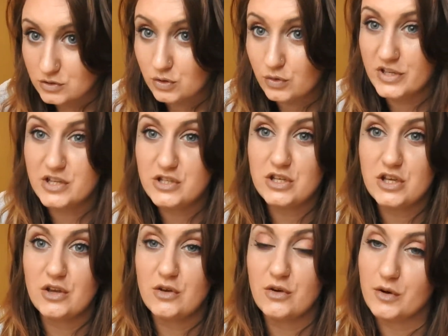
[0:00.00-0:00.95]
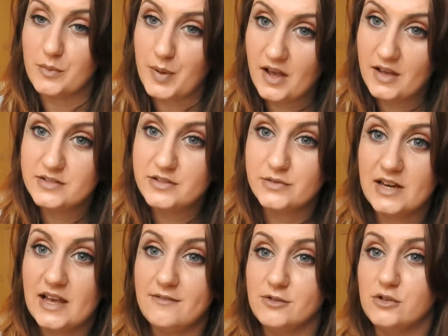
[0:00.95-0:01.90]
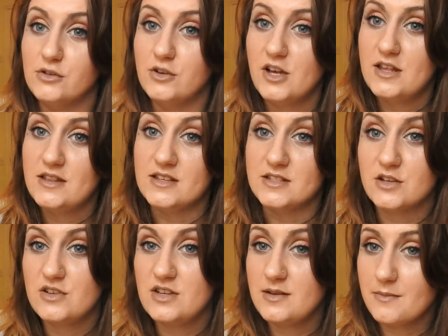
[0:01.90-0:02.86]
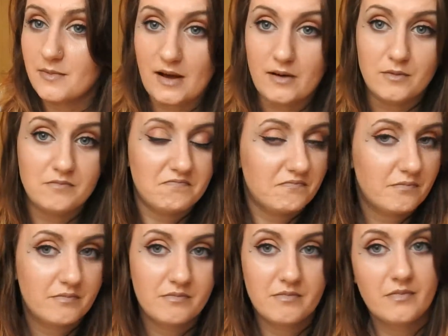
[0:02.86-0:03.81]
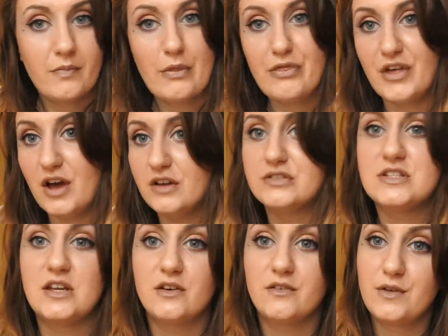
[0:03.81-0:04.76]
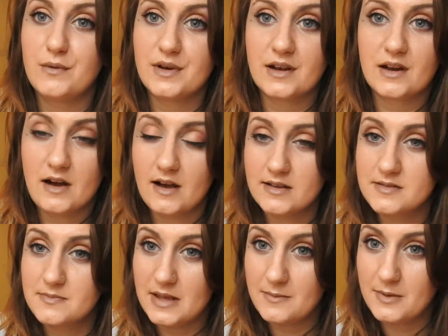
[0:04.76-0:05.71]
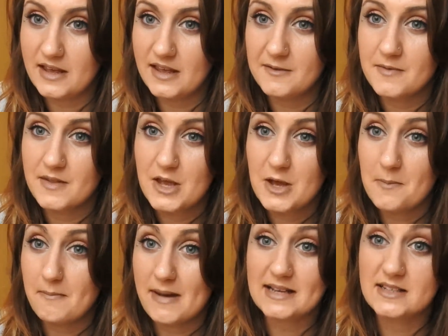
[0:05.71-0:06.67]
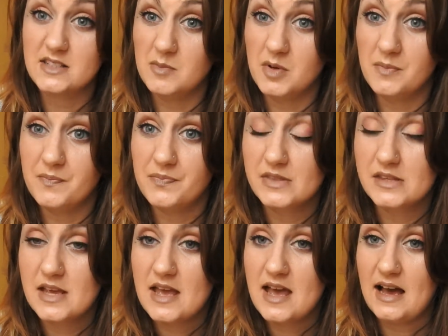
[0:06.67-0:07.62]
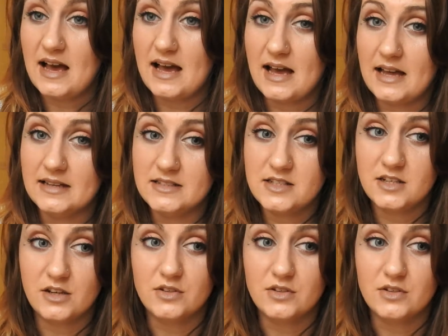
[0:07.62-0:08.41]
talking to you on a personal level. There's only about 30 of you in a class, maybe, maximum. And,